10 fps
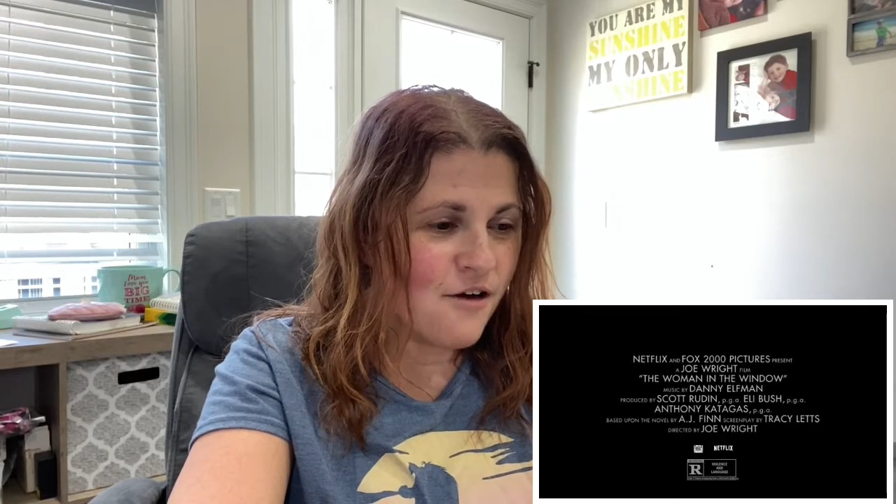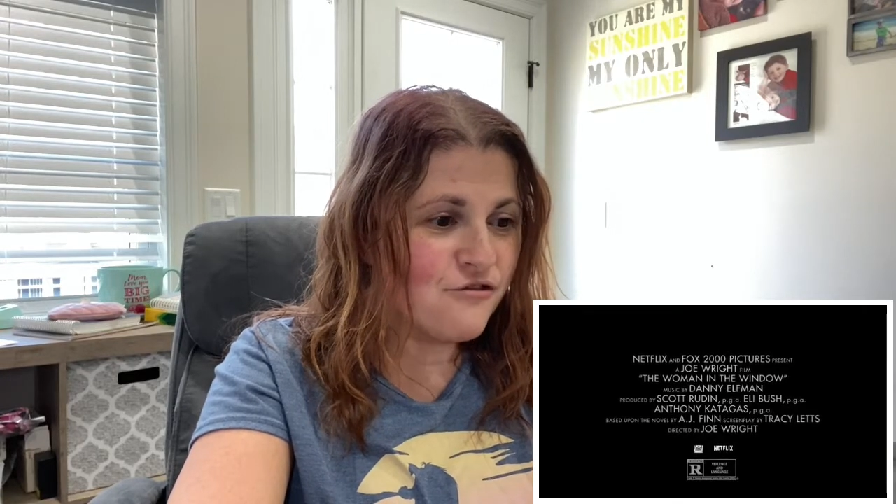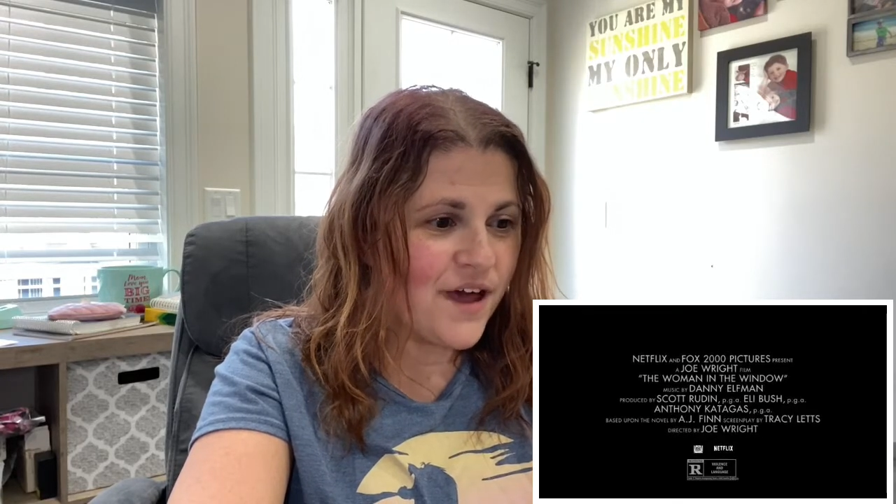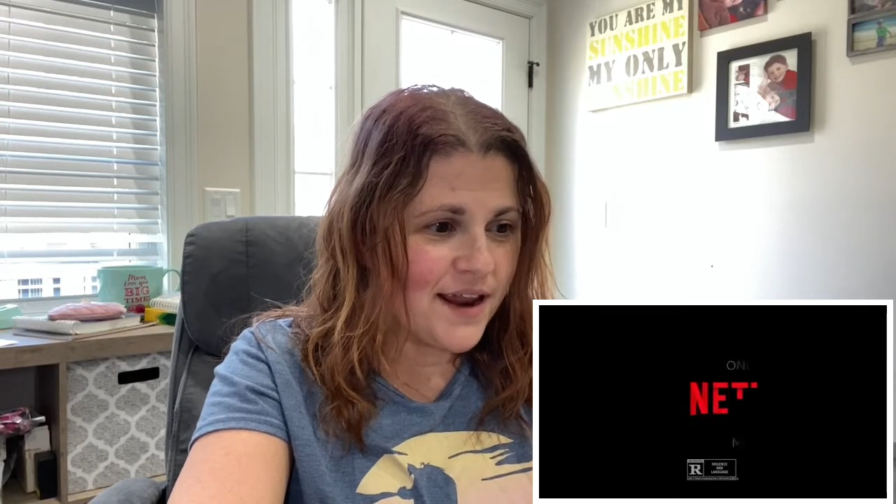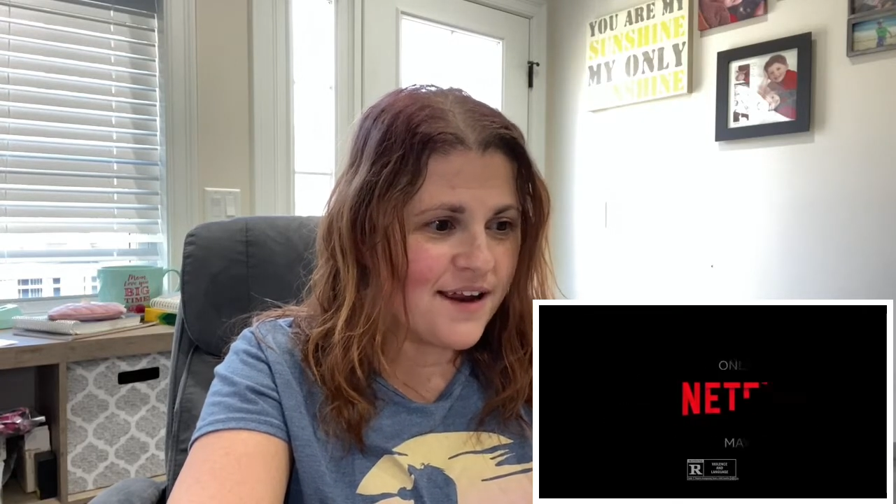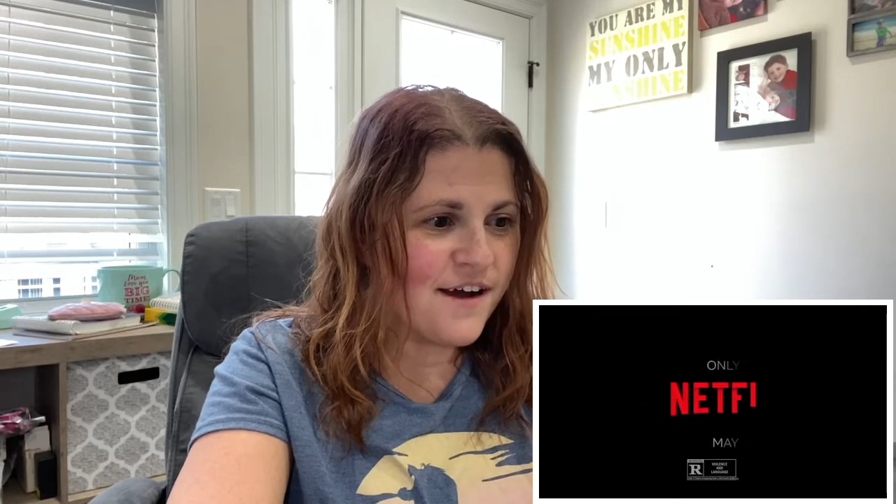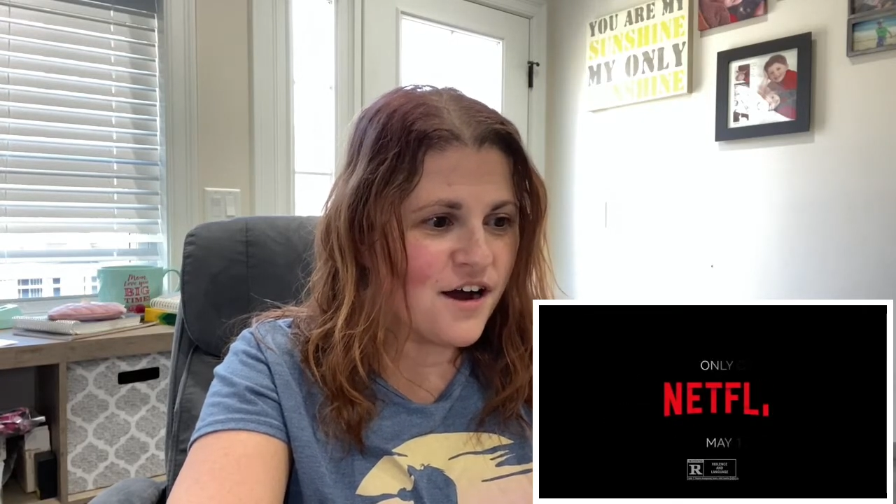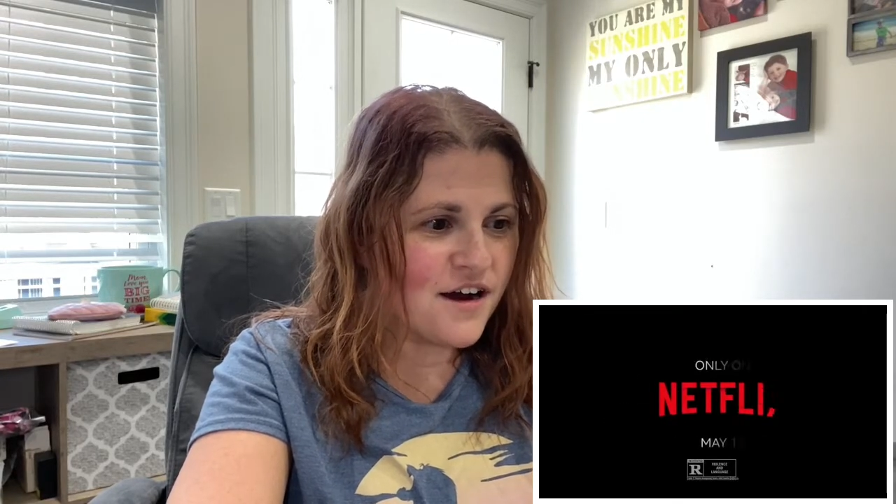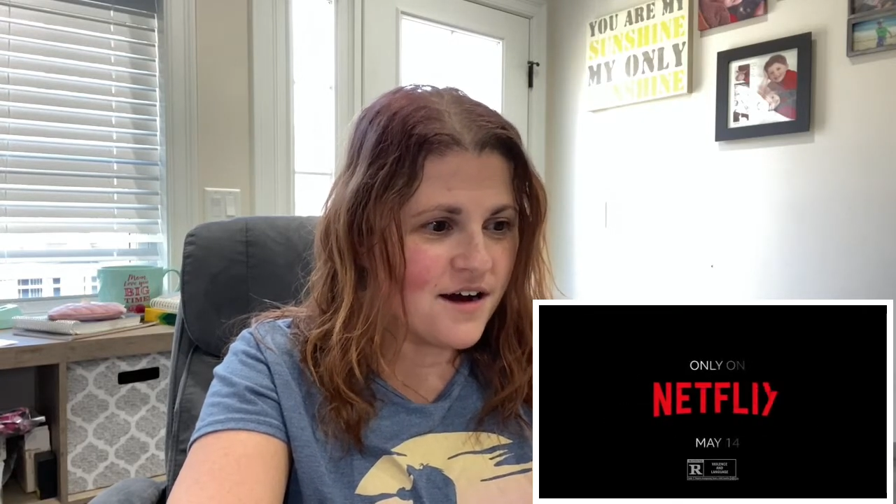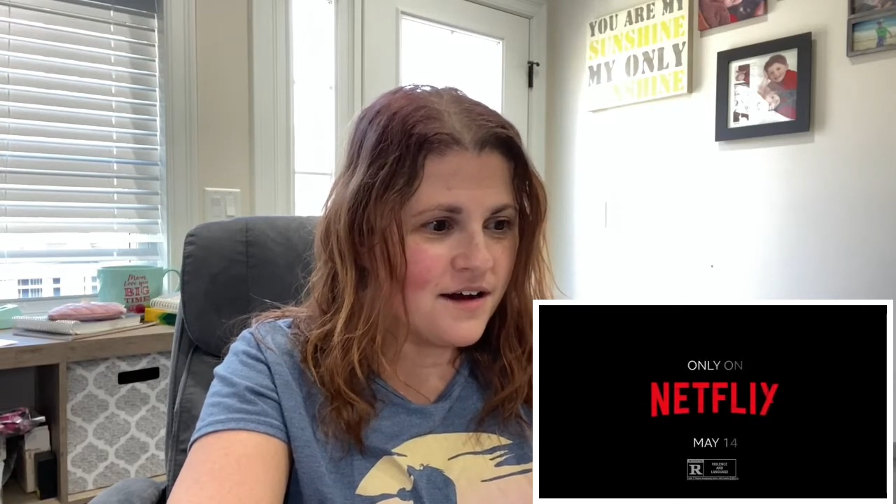Rated
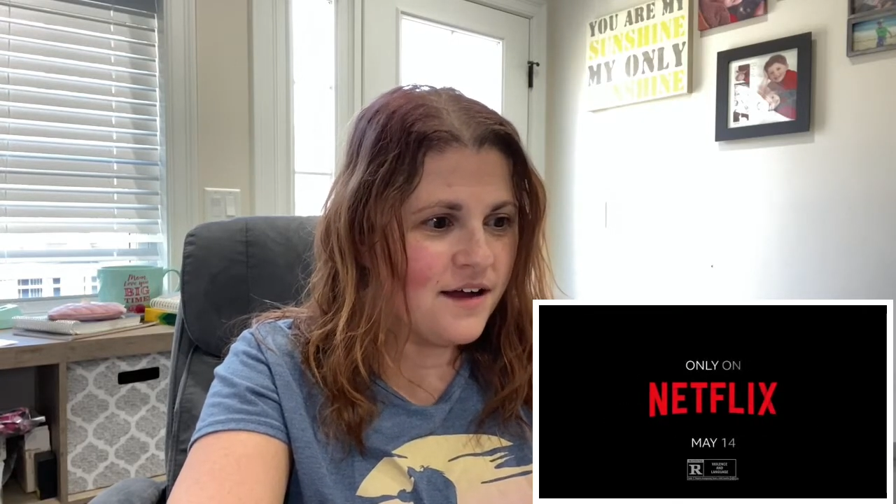R,